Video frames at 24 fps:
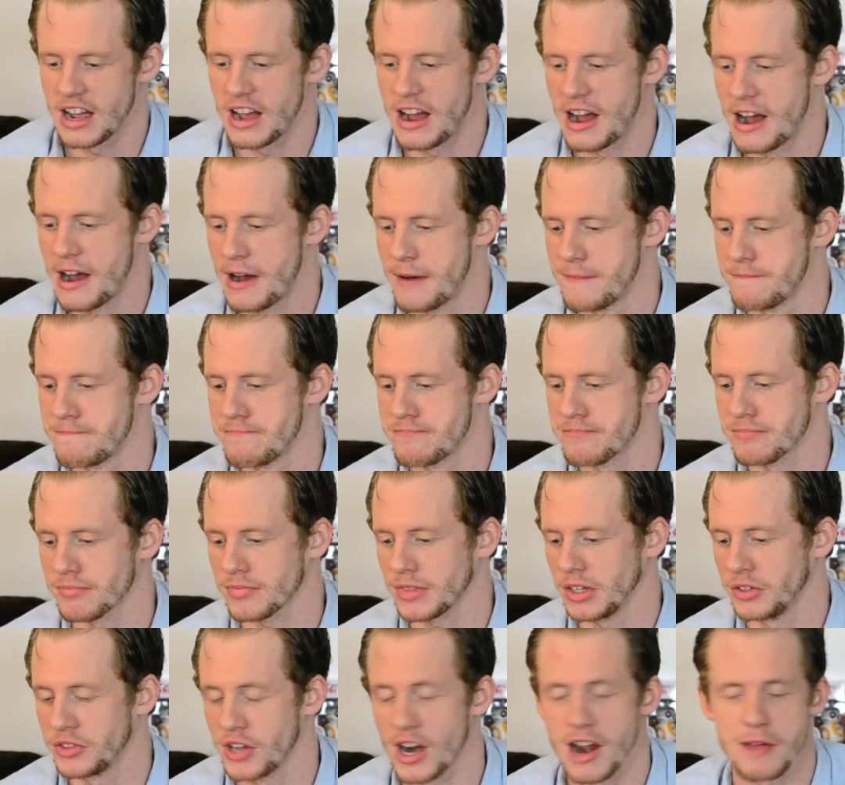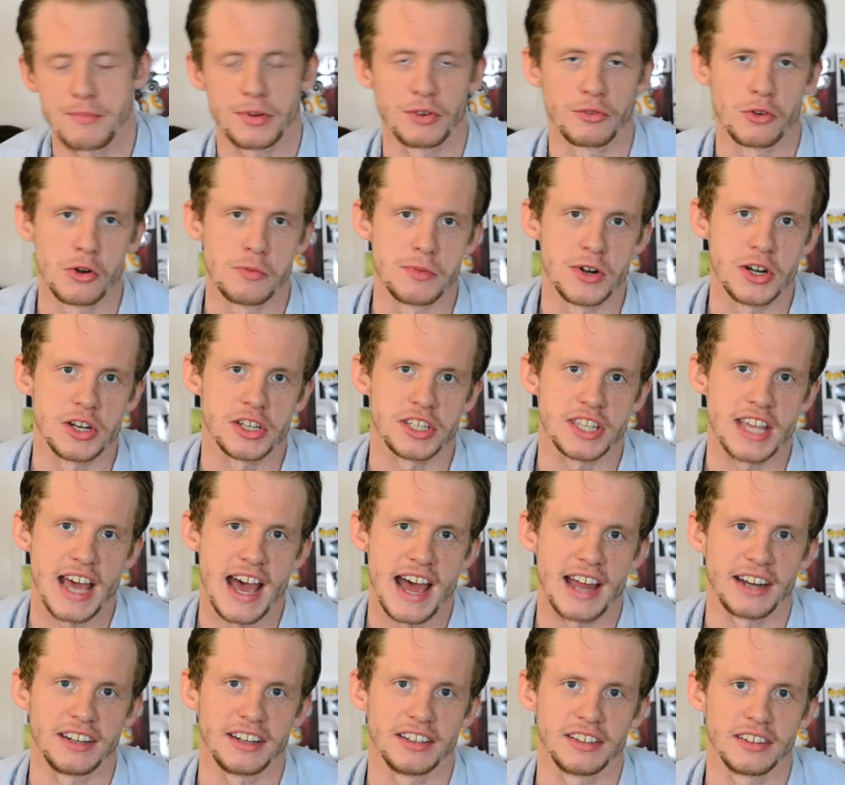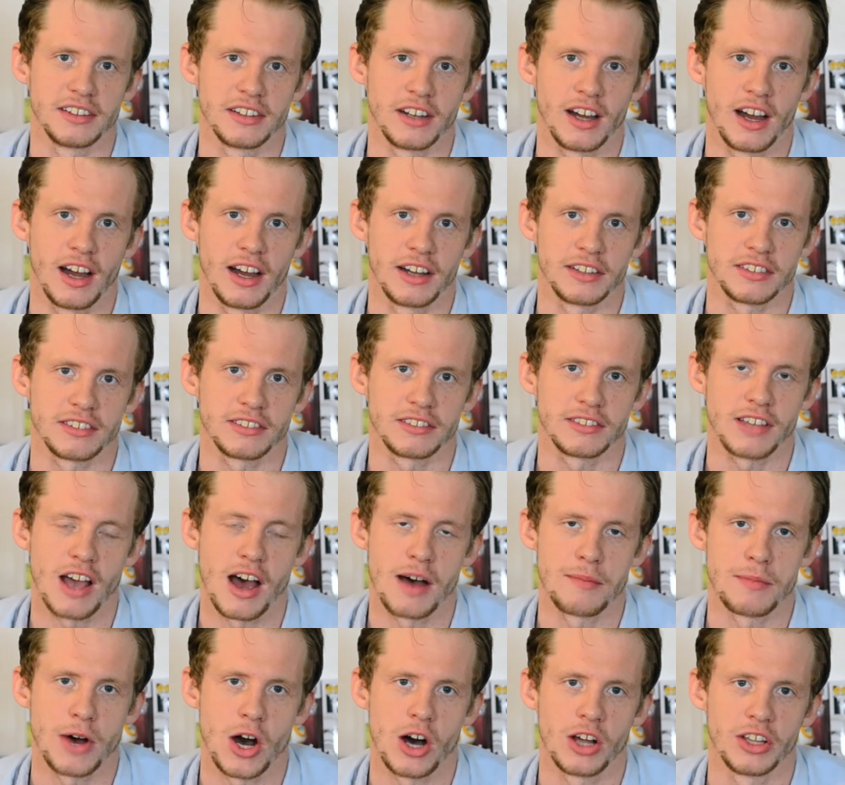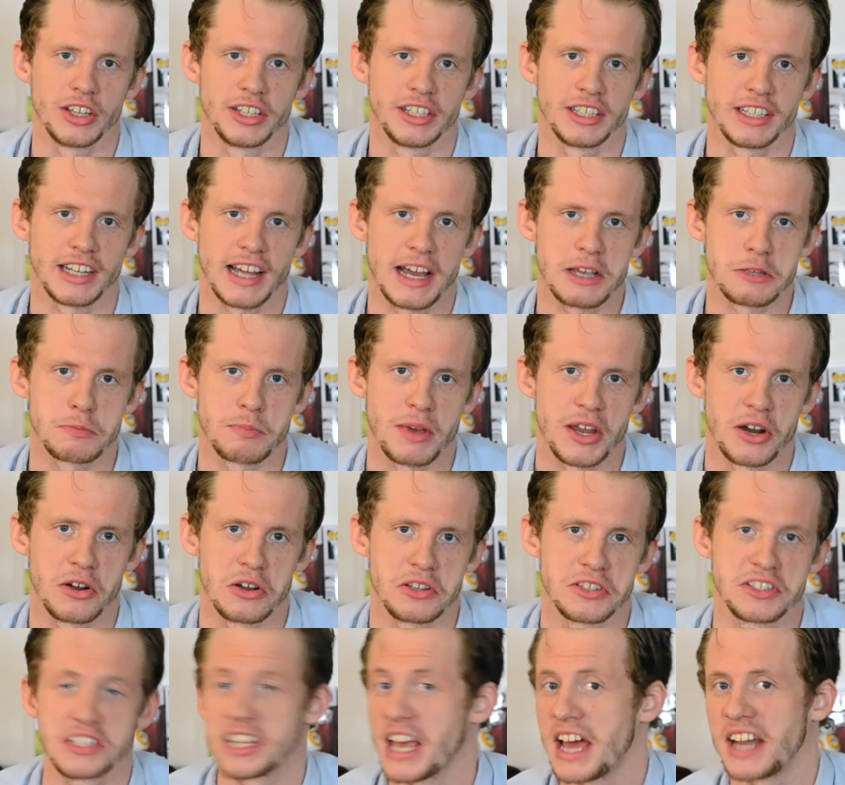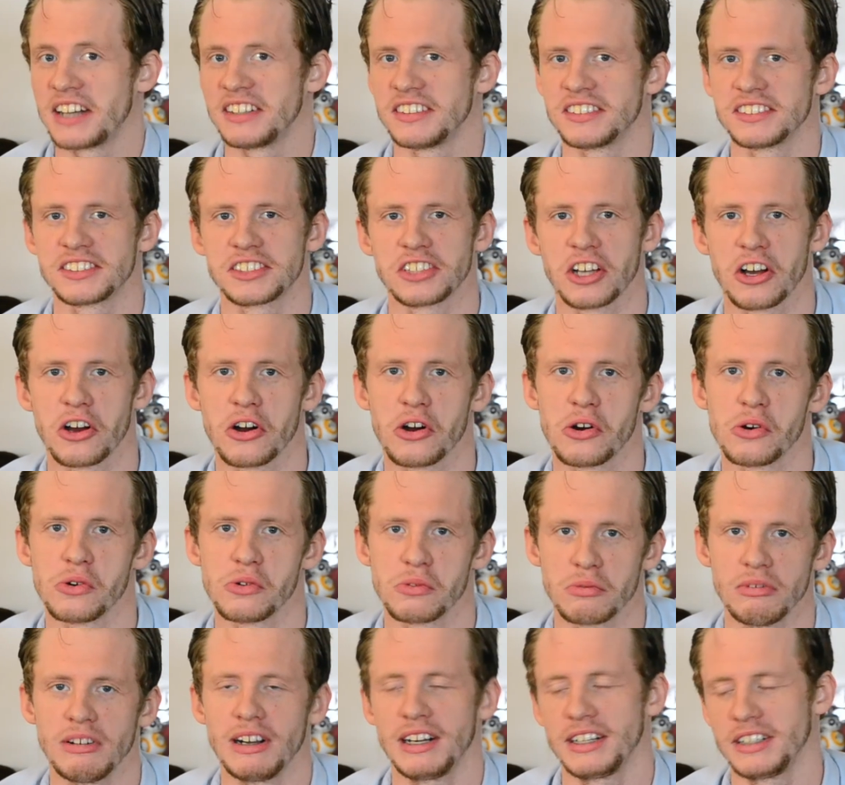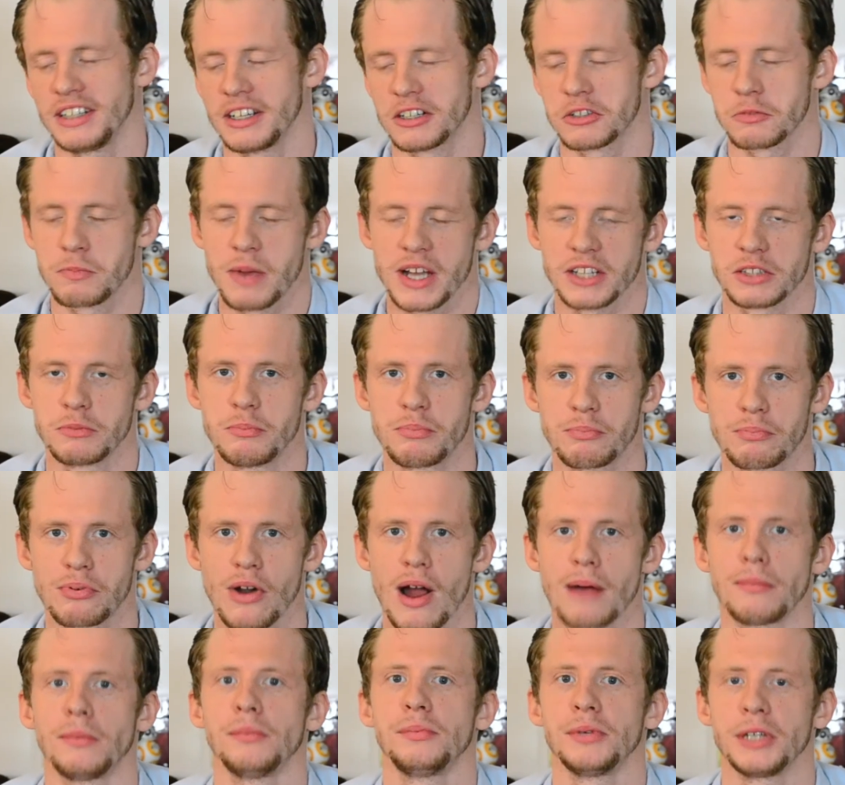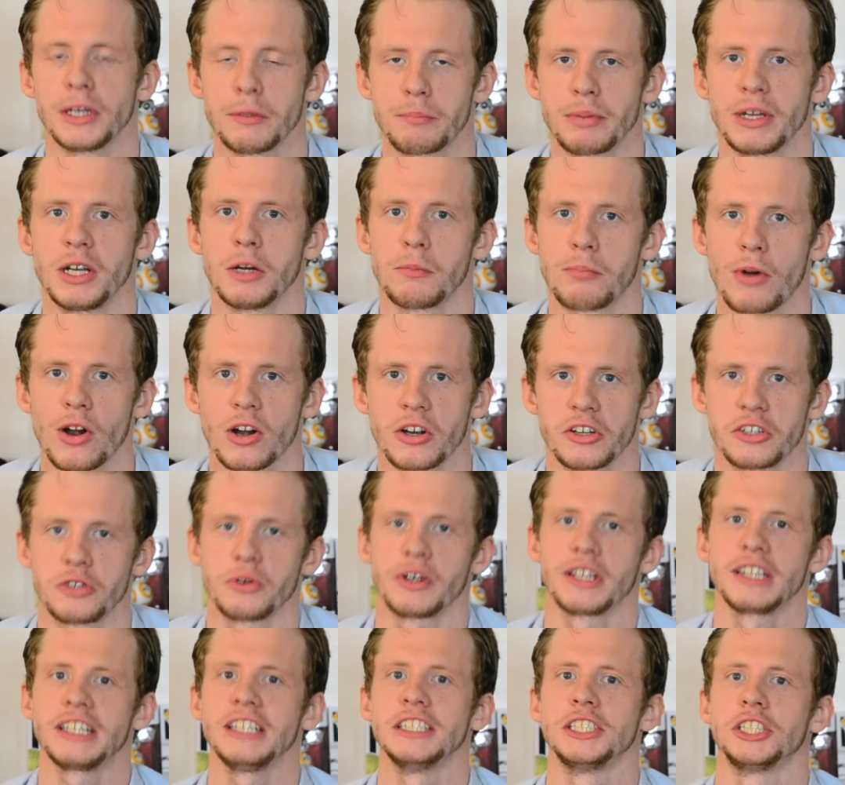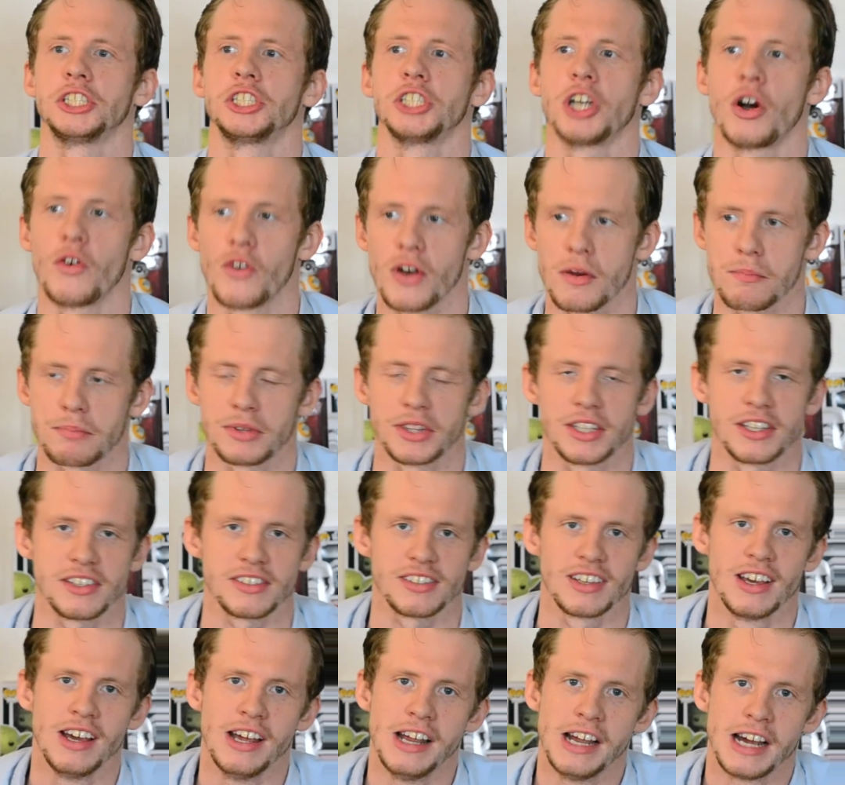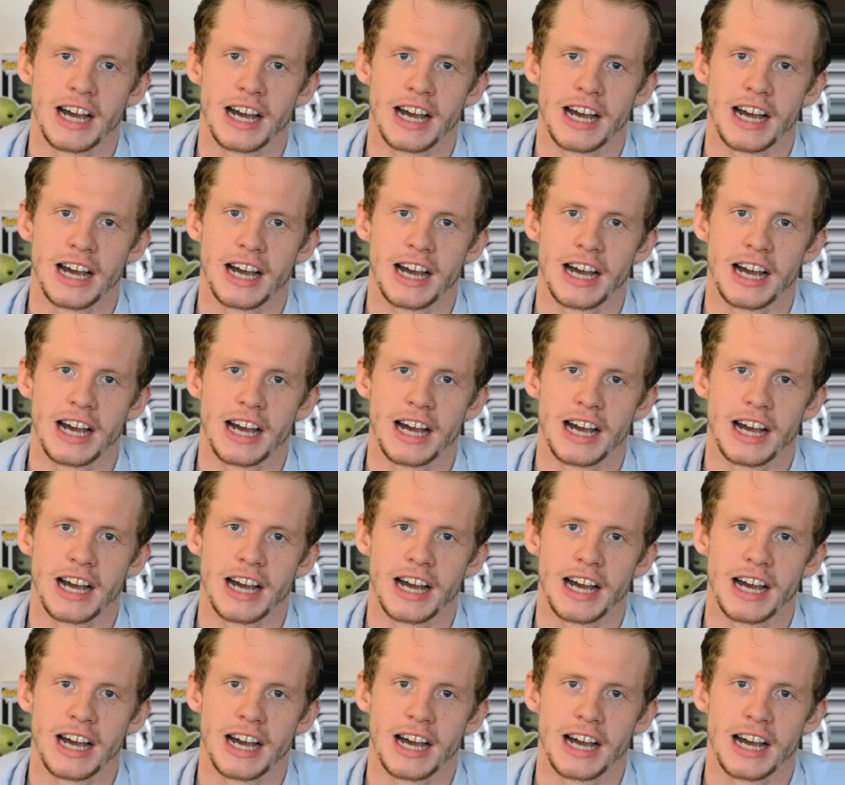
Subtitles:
There have been rumors that Tom Holland has been on set, so expect probably Peter Parker to at least show up in this.